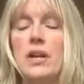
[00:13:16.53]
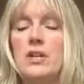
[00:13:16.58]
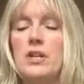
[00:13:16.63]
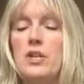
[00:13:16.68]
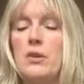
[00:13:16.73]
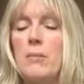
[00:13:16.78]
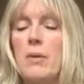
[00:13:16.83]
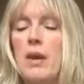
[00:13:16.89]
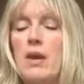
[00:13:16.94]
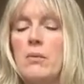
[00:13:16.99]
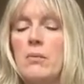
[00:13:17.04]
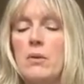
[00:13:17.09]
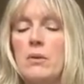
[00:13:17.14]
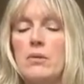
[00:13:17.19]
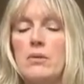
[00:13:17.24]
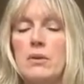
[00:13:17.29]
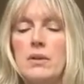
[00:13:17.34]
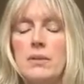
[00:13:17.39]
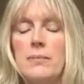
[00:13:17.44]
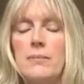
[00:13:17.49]
You may
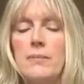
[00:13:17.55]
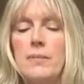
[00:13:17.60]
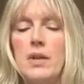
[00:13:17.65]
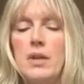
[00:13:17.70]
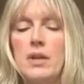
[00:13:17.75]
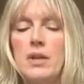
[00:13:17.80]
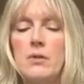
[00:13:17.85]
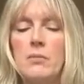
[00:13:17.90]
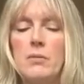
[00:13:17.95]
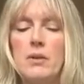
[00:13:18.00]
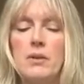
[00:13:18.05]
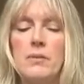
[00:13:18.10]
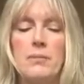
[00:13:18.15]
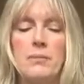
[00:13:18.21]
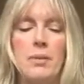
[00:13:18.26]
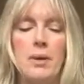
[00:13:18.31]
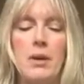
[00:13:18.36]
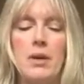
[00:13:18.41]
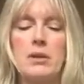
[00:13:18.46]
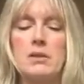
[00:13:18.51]
want them
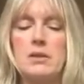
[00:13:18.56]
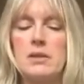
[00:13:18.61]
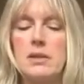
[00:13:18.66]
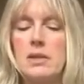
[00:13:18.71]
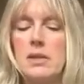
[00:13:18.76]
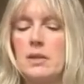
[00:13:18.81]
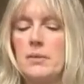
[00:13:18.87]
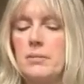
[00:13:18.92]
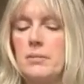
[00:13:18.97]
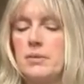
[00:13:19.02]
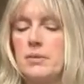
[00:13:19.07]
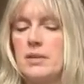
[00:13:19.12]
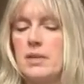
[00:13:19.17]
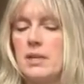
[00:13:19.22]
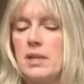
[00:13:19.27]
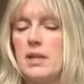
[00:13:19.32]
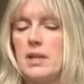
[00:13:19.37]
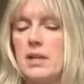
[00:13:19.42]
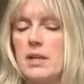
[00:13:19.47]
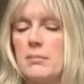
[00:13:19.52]
with parts that are
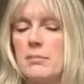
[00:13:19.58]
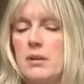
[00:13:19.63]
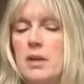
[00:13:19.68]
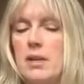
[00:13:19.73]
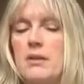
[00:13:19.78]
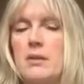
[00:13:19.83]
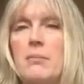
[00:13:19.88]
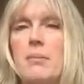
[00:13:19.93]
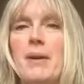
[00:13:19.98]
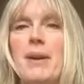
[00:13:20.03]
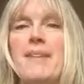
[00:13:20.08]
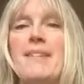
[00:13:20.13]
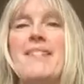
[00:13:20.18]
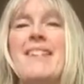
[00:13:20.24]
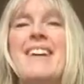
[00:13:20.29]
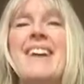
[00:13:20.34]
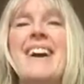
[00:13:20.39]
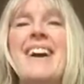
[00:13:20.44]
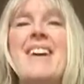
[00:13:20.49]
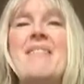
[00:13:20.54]
particularly below the belt,